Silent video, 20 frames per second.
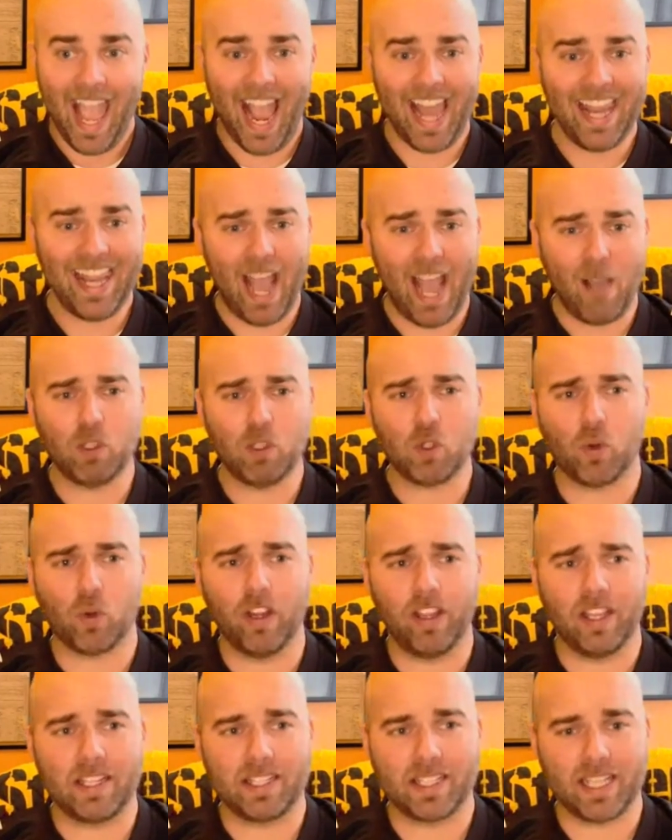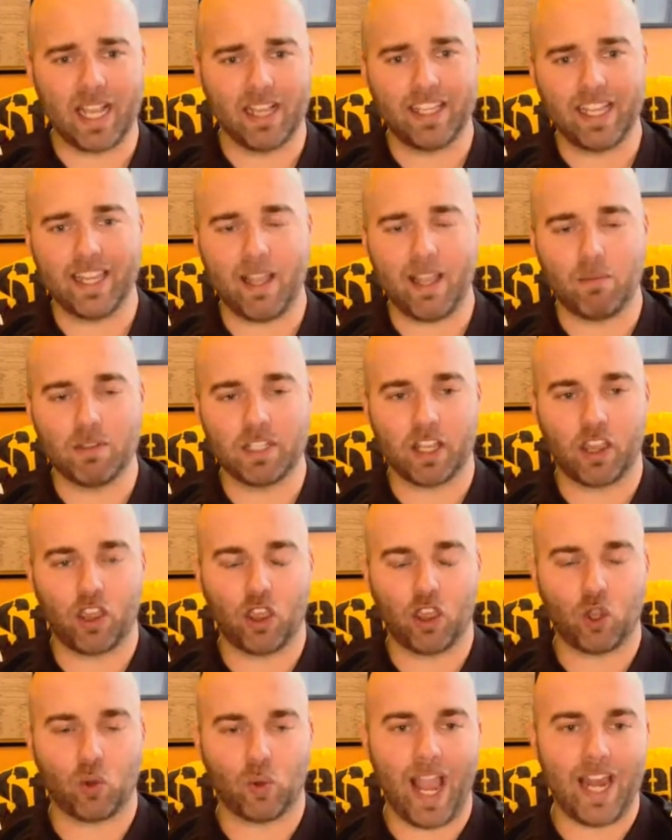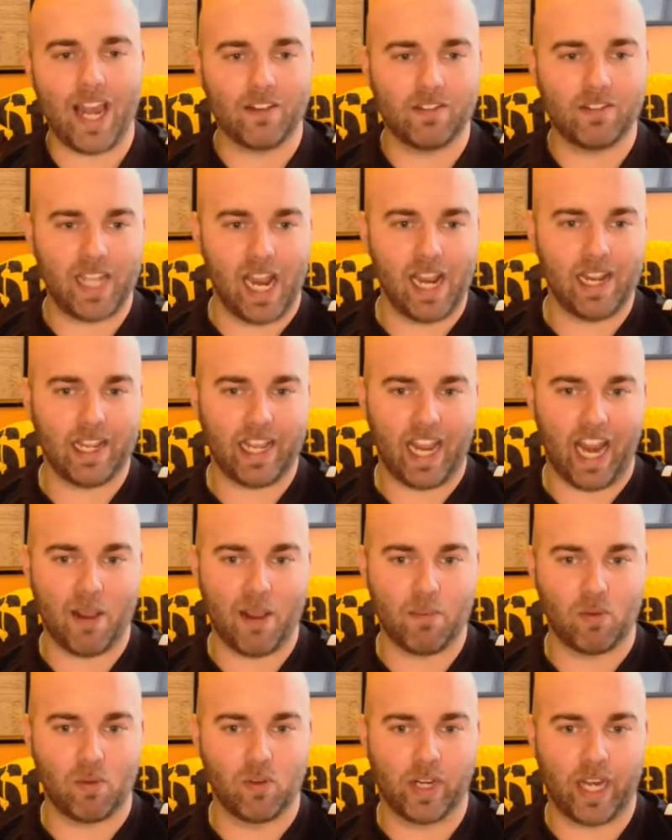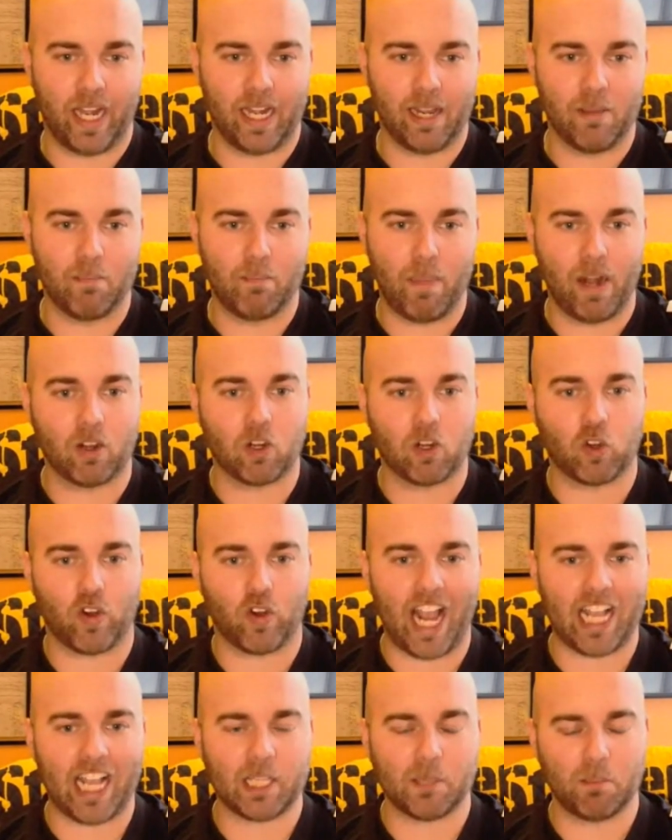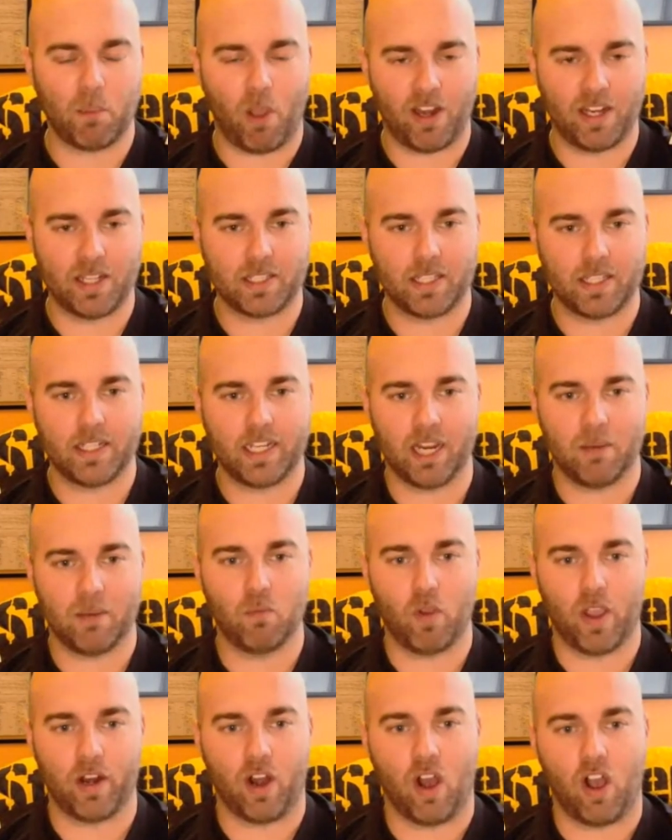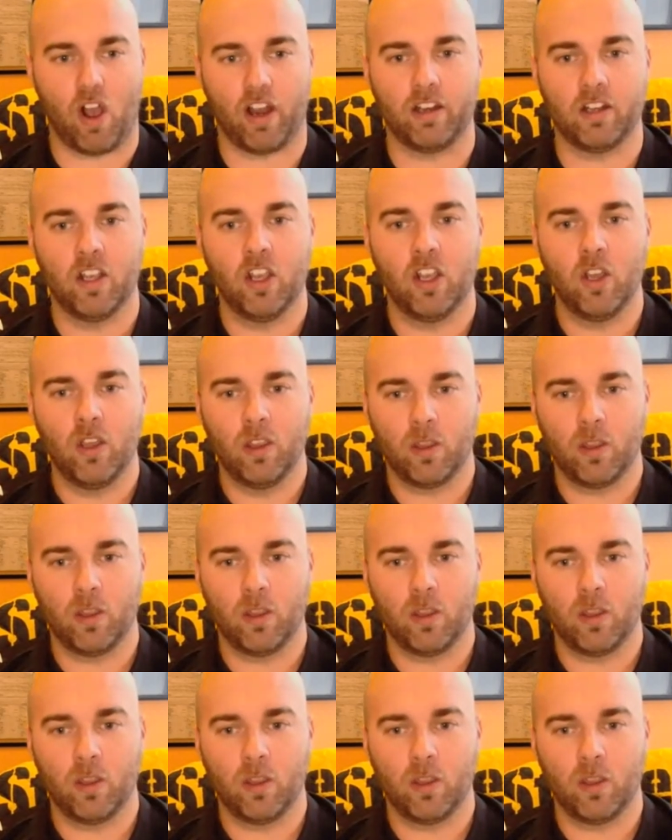And that was really something that was a thread of Dan Campbell getting a better grasp on as the team went on